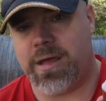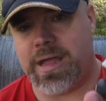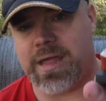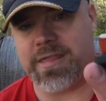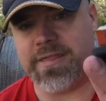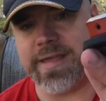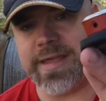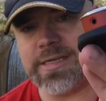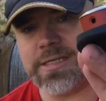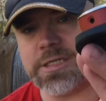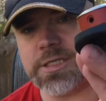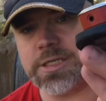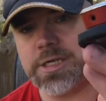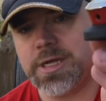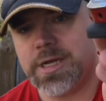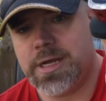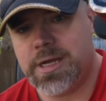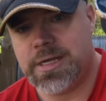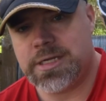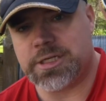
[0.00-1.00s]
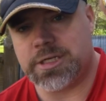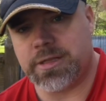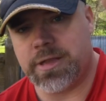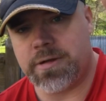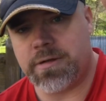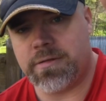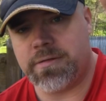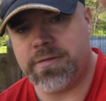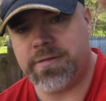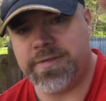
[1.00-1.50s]
this.
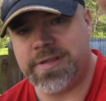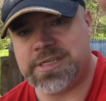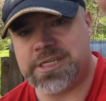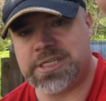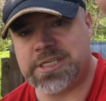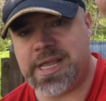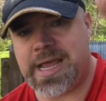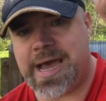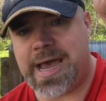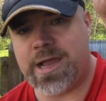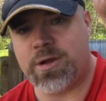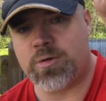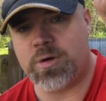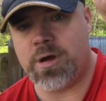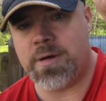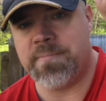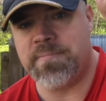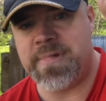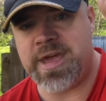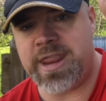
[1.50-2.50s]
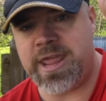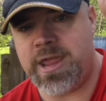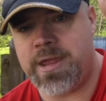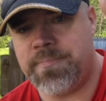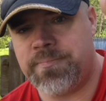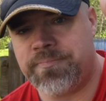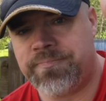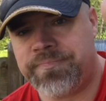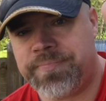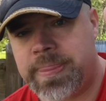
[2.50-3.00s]
This is the iGrill Mini.
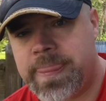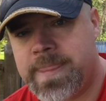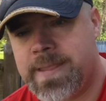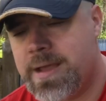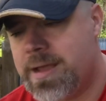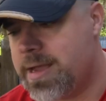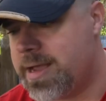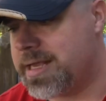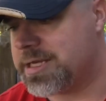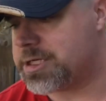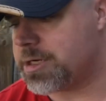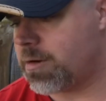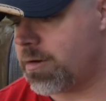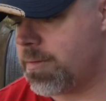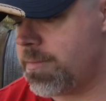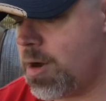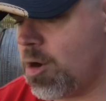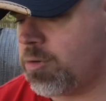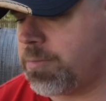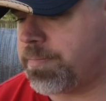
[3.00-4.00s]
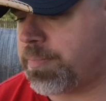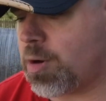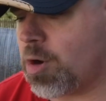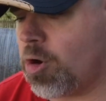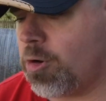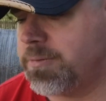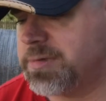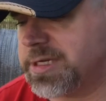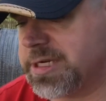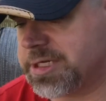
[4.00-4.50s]
It's a remote
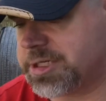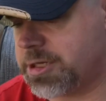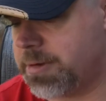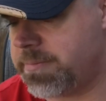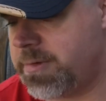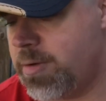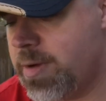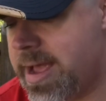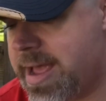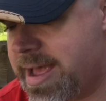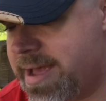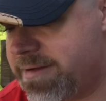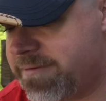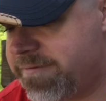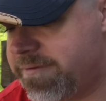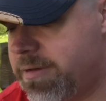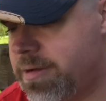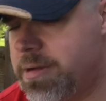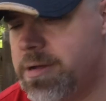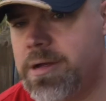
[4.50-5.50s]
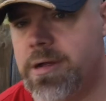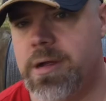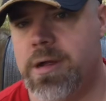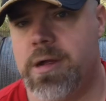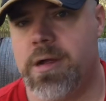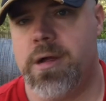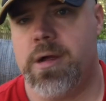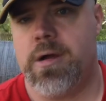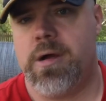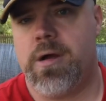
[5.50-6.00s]
probe system. You have
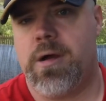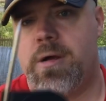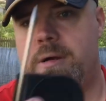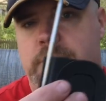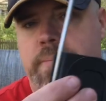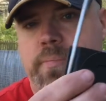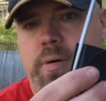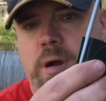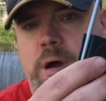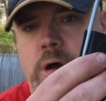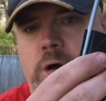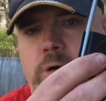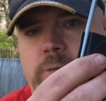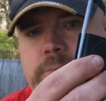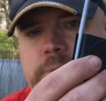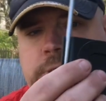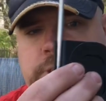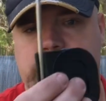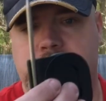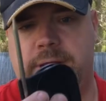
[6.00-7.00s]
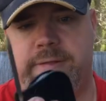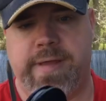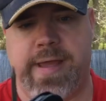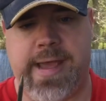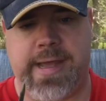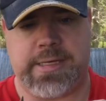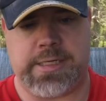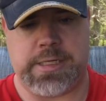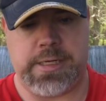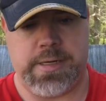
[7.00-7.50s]
probes
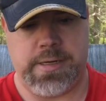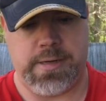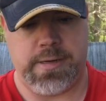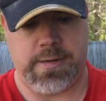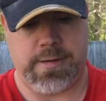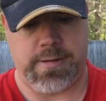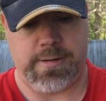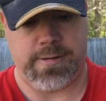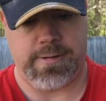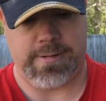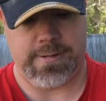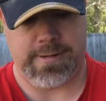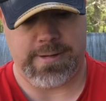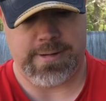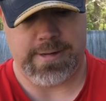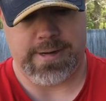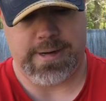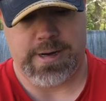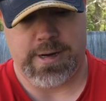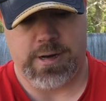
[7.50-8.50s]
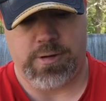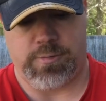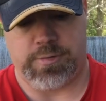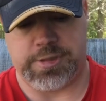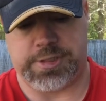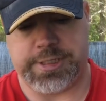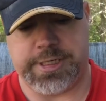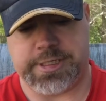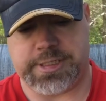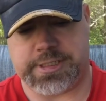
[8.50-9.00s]
that will
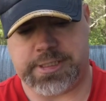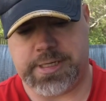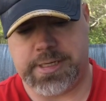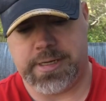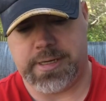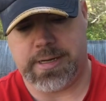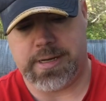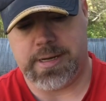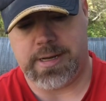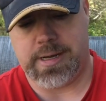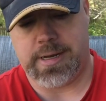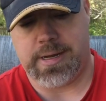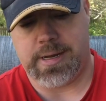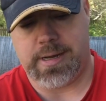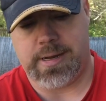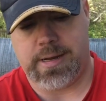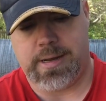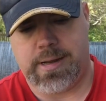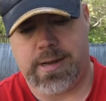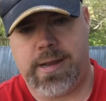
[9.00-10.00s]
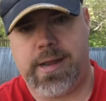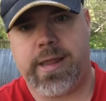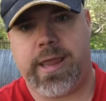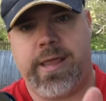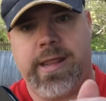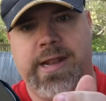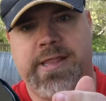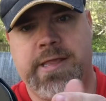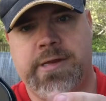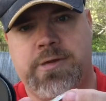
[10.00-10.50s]
just
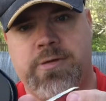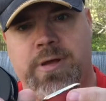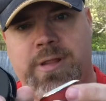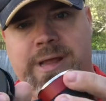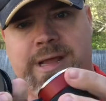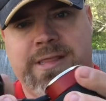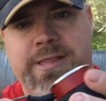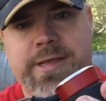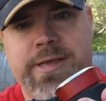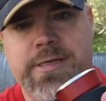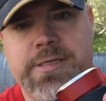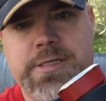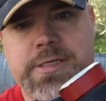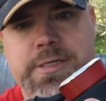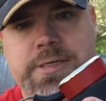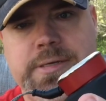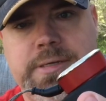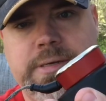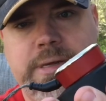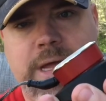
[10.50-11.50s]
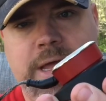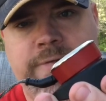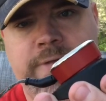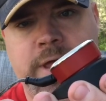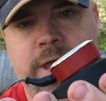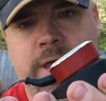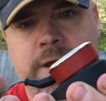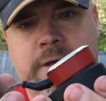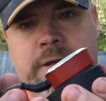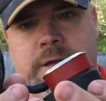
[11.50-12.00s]
connect into it like this, and
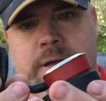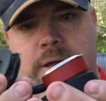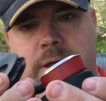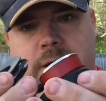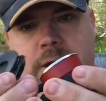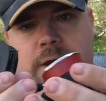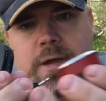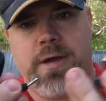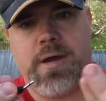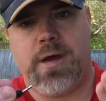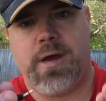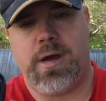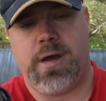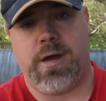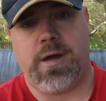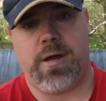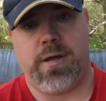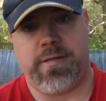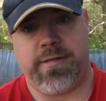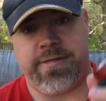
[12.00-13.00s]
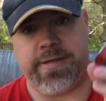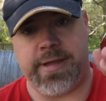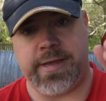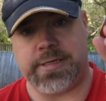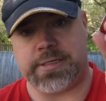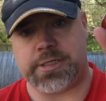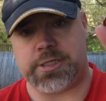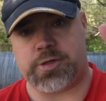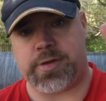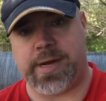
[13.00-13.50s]
then
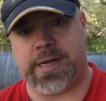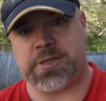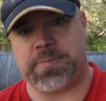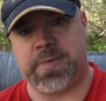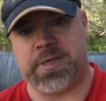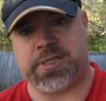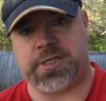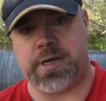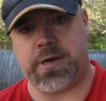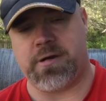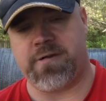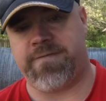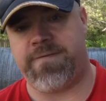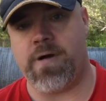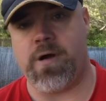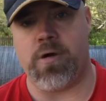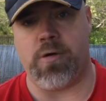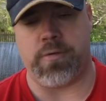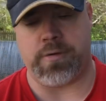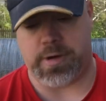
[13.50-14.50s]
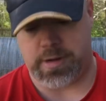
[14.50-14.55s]
this transmits to your phone,